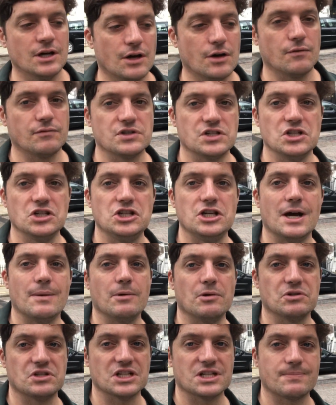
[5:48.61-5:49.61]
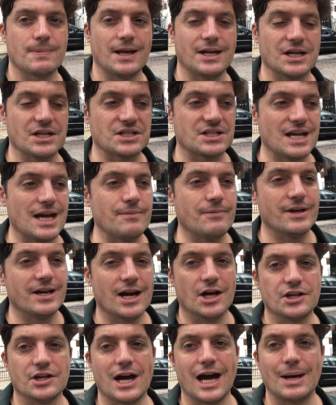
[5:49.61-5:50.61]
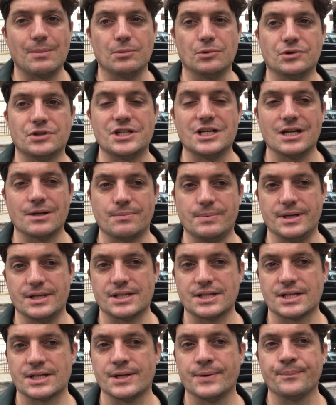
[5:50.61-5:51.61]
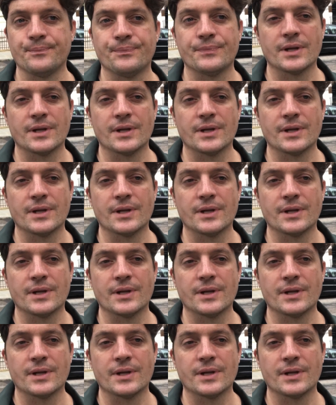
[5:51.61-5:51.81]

And obviously Germany was expanding its navy under Admiral Tirpitz.